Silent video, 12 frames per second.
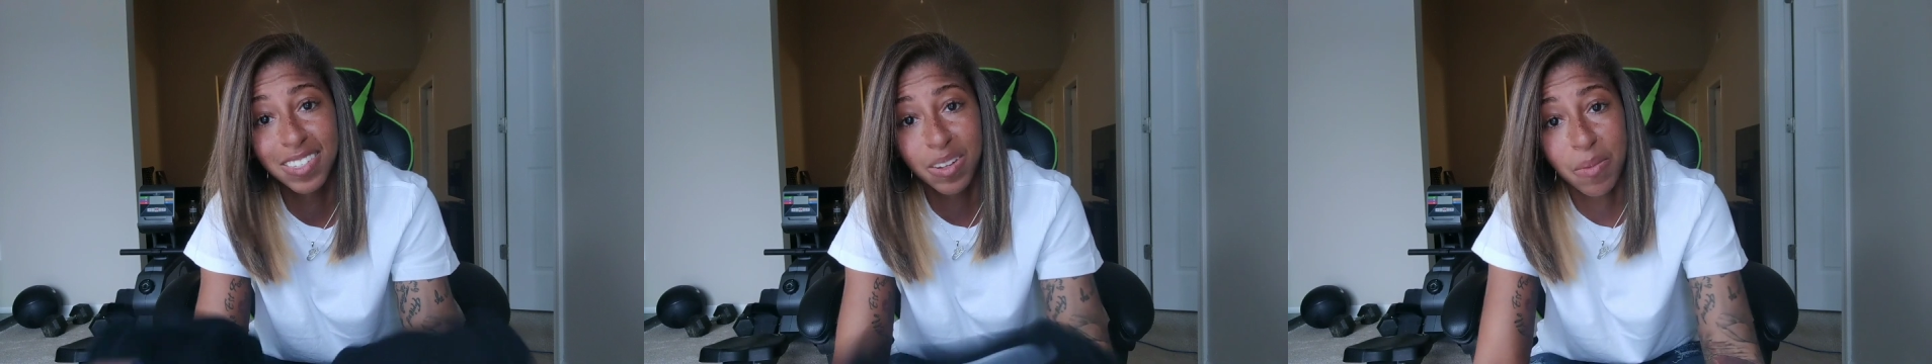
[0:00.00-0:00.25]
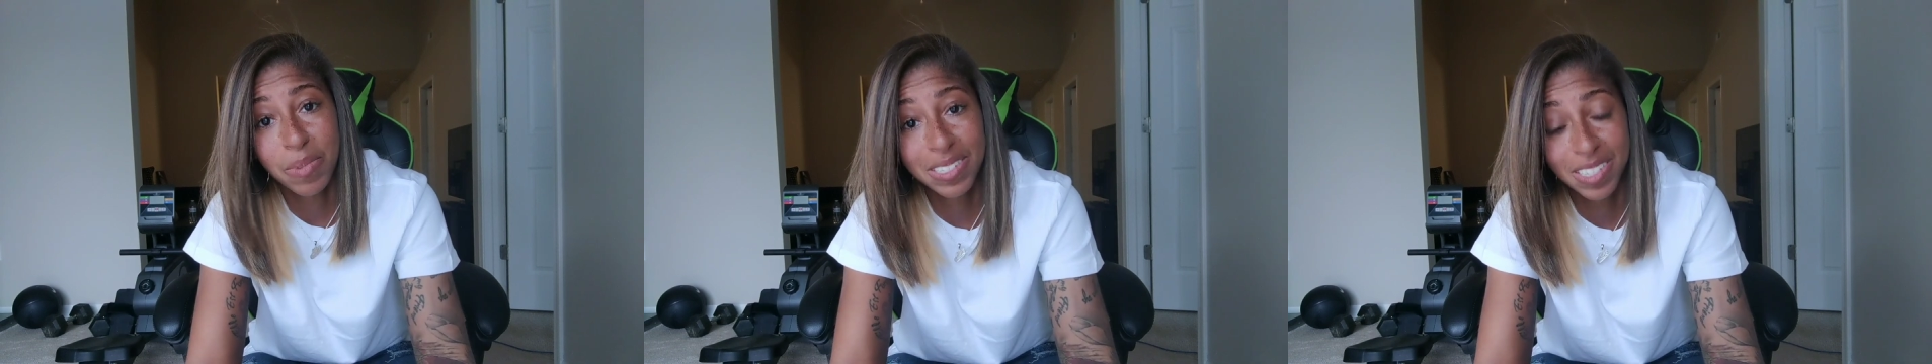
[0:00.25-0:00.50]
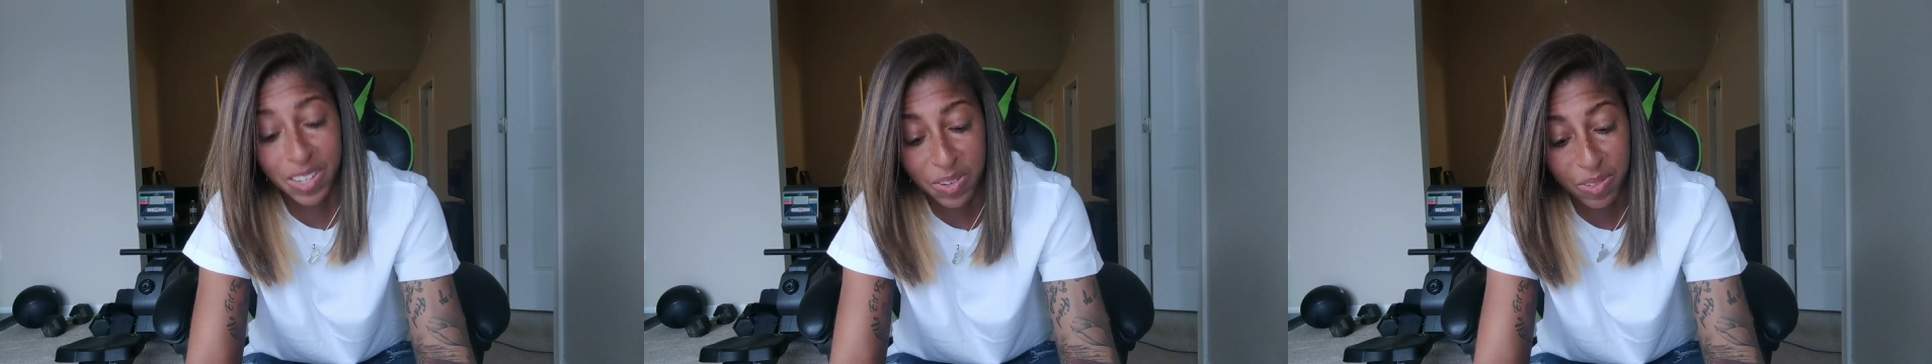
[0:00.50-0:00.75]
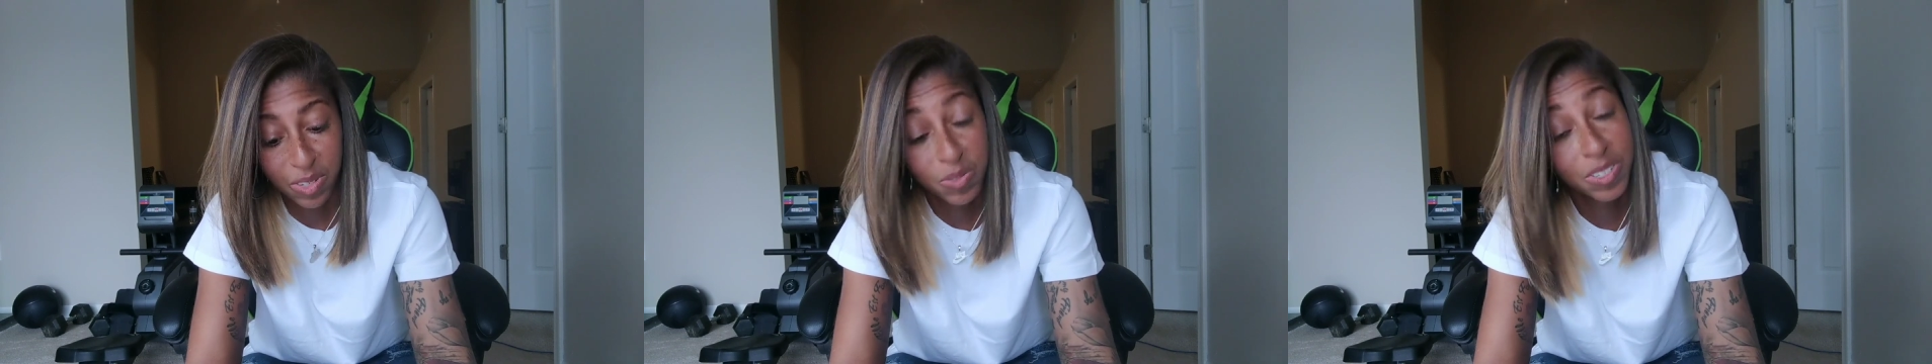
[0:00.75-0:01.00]
and I'm going to tell
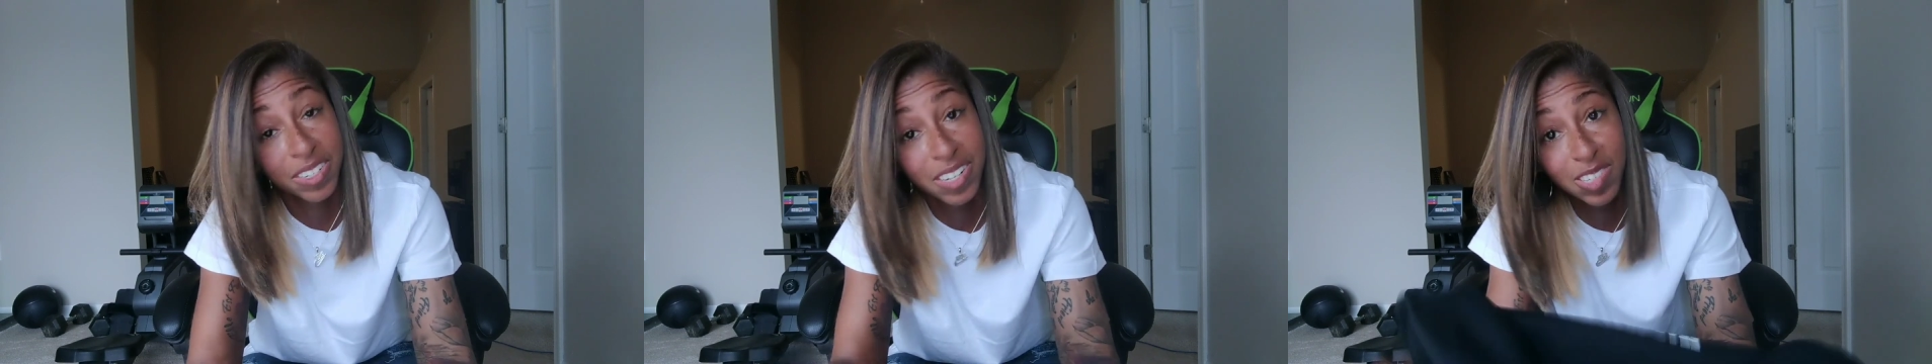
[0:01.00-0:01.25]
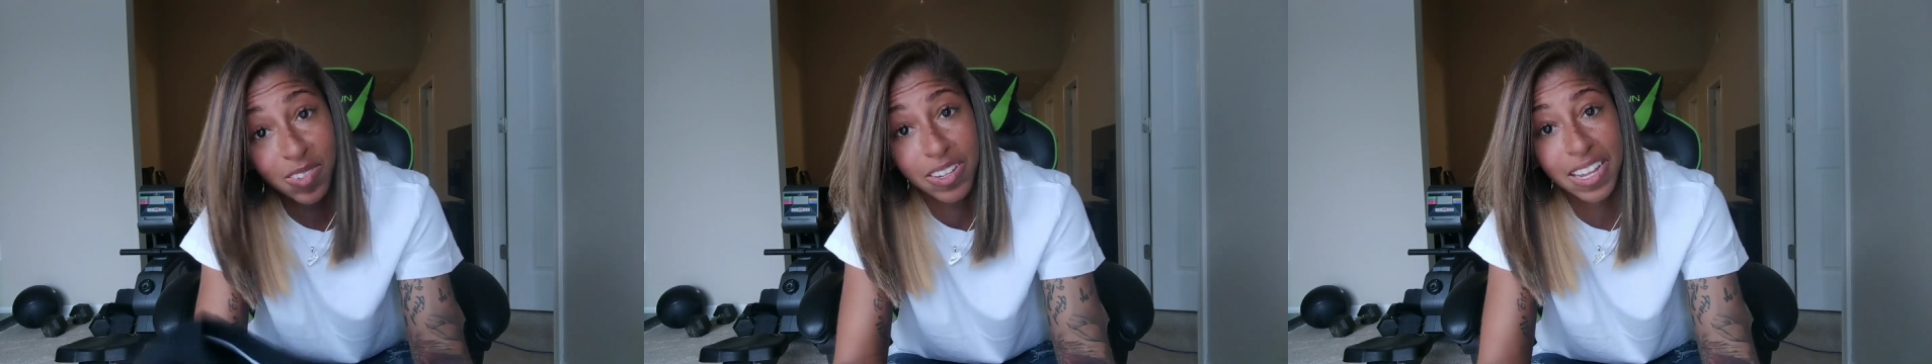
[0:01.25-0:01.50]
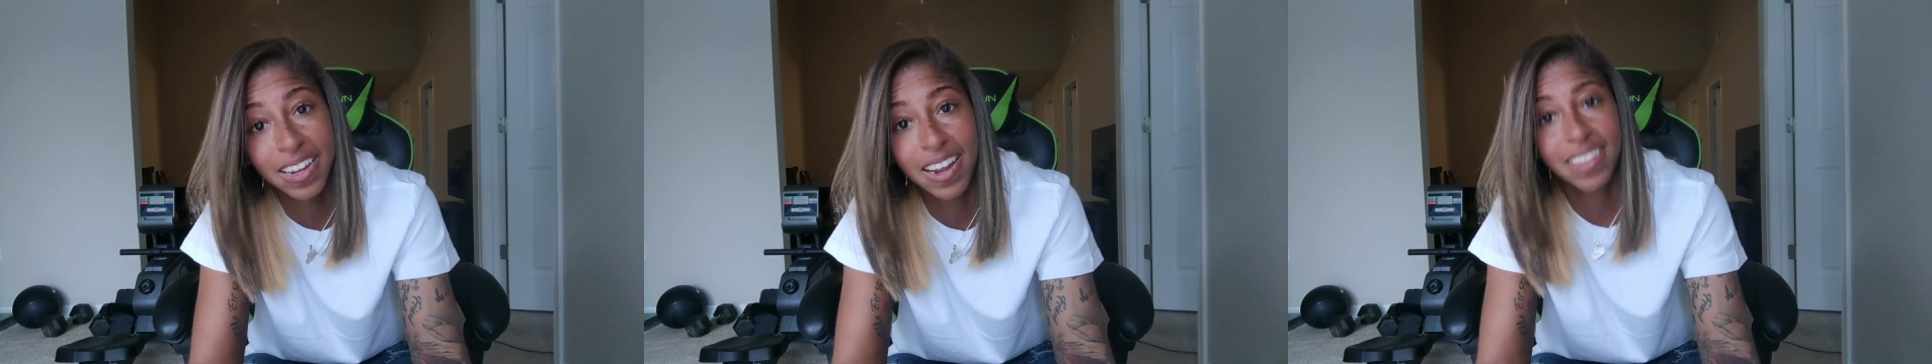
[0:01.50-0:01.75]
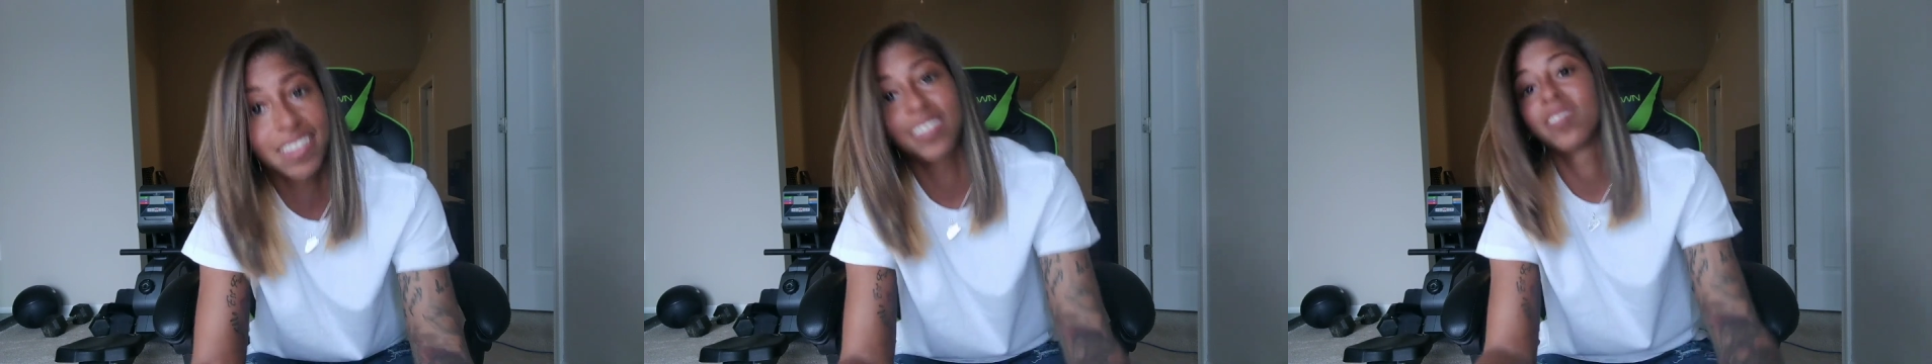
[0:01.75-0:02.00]
you this really does relate,
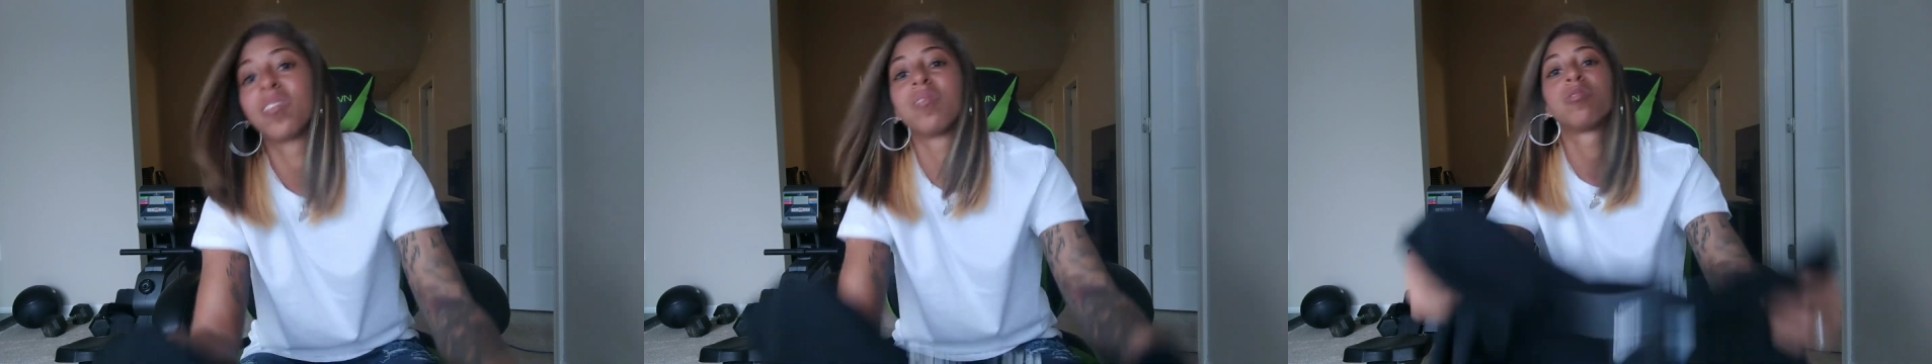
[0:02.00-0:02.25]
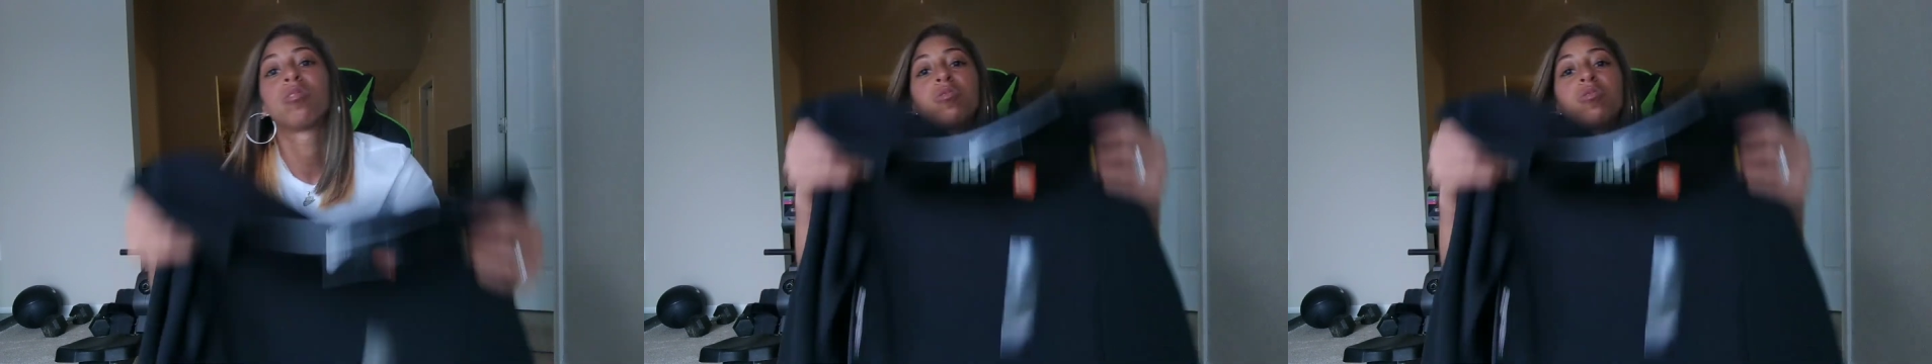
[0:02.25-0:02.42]
I think, to the whole